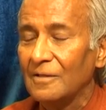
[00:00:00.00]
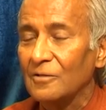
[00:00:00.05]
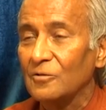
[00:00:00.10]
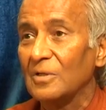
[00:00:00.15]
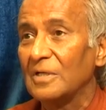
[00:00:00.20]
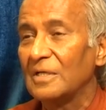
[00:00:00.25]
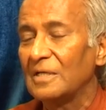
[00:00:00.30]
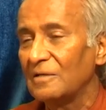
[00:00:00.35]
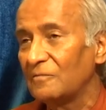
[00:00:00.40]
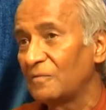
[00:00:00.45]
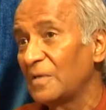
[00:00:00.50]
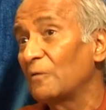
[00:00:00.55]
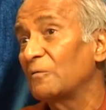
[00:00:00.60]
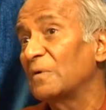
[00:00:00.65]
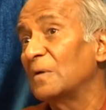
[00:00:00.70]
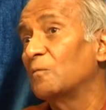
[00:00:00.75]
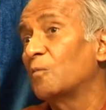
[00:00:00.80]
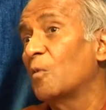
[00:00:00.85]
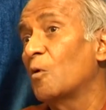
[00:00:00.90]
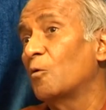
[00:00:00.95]
So it is, we
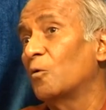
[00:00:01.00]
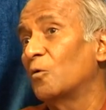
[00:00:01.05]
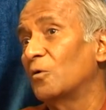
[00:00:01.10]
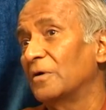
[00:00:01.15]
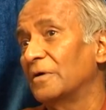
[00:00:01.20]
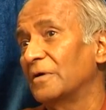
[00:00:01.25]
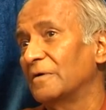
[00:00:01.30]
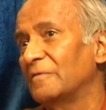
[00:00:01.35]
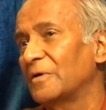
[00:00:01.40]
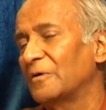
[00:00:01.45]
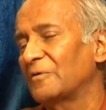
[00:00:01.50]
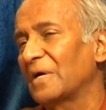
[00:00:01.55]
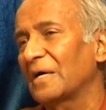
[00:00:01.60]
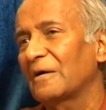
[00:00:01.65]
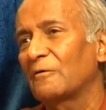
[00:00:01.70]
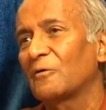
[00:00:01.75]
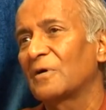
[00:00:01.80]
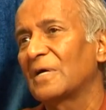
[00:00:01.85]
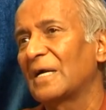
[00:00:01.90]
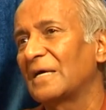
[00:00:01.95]
have evolved. We
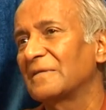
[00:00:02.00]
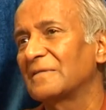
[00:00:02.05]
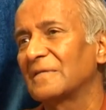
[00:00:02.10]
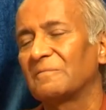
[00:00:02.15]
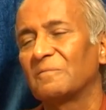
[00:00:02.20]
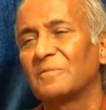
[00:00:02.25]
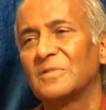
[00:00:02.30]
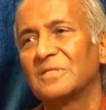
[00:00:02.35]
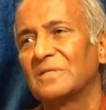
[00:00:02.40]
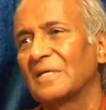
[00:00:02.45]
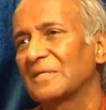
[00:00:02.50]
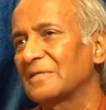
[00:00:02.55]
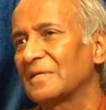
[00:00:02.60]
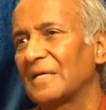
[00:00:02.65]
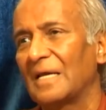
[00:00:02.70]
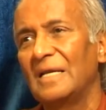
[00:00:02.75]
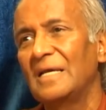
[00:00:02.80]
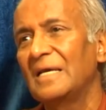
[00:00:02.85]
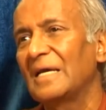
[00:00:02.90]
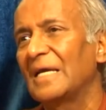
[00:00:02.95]
recognize that just
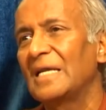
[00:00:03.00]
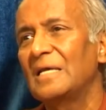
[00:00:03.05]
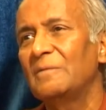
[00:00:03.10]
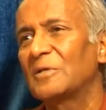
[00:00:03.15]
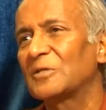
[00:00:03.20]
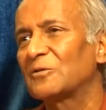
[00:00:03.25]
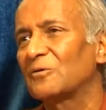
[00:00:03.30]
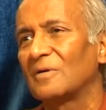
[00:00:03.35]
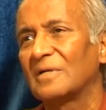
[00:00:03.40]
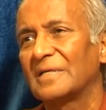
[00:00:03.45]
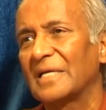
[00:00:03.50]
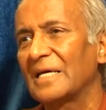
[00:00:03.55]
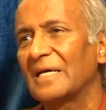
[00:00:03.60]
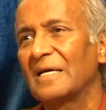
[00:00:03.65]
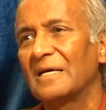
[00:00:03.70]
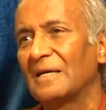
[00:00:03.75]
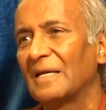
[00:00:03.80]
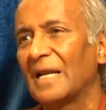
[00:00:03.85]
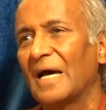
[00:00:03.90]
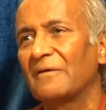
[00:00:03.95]
killing animals or
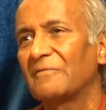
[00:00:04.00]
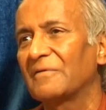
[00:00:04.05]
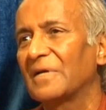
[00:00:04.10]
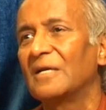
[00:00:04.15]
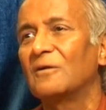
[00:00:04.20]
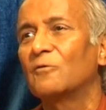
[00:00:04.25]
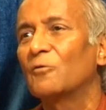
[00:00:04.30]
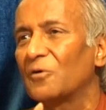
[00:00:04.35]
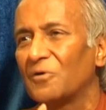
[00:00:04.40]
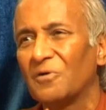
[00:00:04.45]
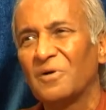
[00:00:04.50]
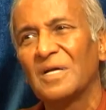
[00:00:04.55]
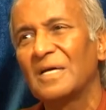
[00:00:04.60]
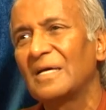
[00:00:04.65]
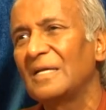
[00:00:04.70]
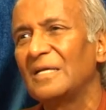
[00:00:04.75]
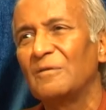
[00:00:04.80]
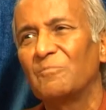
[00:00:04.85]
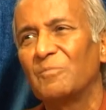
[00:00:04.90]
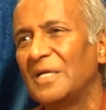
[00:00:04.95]
taking life cannot
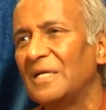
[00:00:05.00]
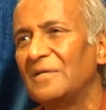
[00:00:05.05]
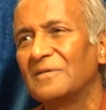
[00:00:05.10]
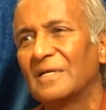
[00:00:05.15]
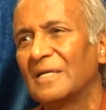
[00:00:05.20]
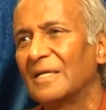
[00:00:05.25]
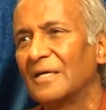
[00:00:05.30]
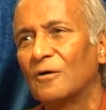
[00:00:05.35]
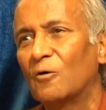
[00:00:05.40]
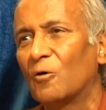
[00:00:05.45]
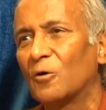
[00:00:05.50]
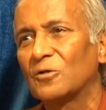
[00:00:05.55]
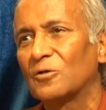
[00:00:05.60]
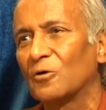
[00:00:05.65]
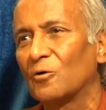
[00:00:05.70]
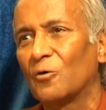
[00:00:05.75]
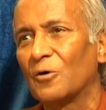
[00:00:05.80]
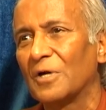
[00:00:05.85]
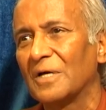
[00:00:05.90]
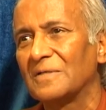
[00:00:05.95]
really please any gods
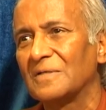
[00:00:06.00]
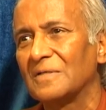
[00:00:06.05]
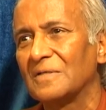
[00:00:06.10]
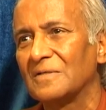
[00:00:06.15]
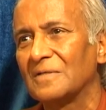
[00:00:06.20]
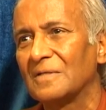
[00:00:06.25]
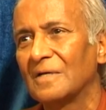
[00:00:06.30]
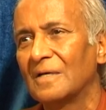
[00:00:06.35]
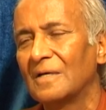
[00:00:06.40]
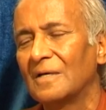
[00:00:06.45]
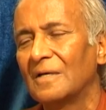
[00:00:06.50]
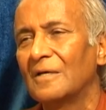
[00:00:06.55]
or goddesses.